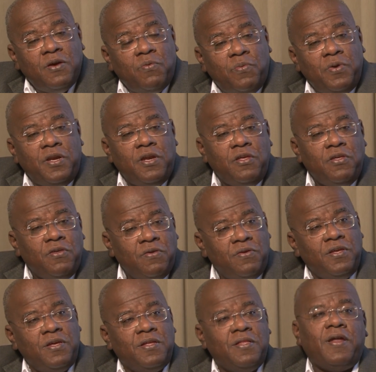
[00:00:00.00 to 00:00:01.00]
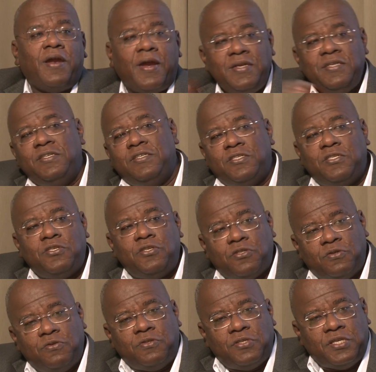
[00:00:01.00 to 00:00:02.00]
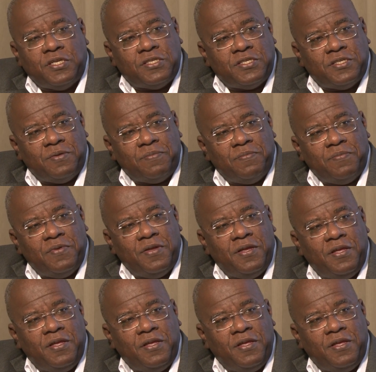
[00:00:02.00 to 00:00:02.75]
When a union runs the school system,